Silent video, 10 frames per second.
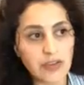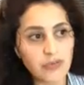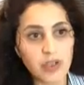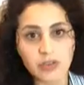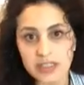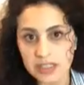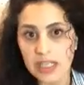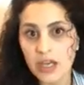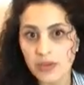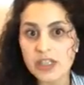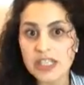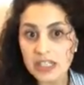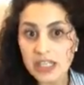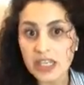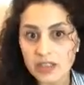felt there is a
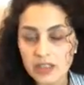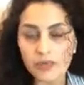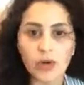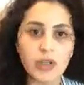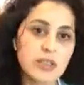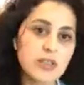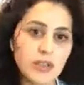need for it. So